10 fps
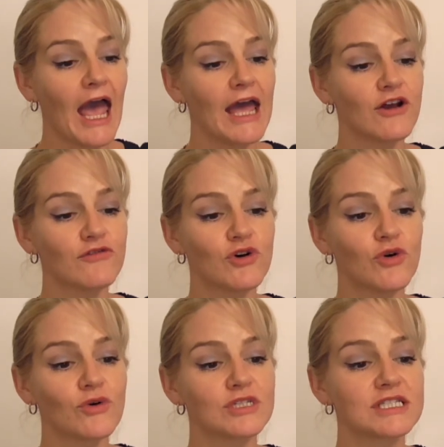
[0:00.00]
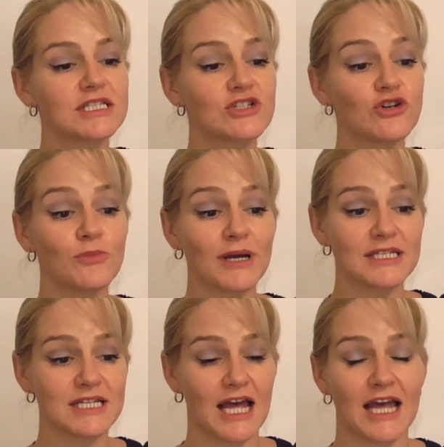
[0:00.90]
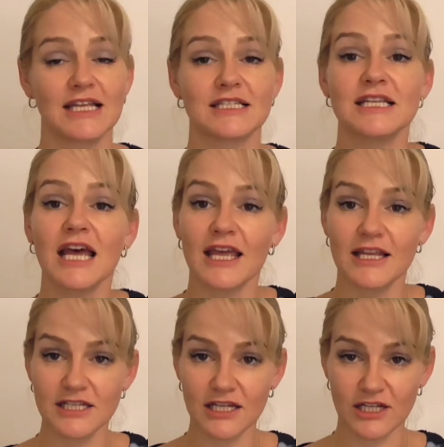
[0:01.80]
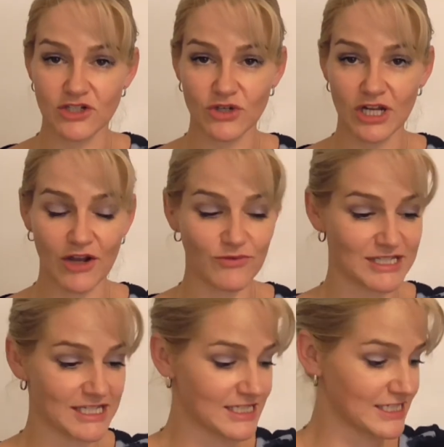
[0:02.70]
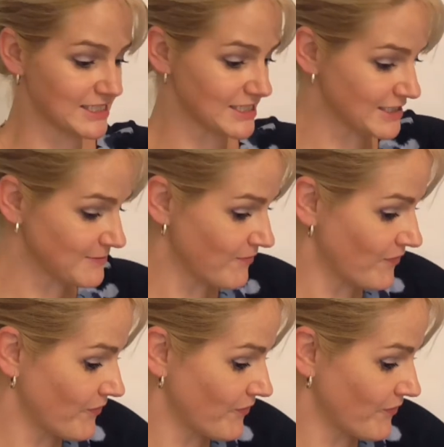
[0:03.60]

and of course still maintains its electrolyte resistance.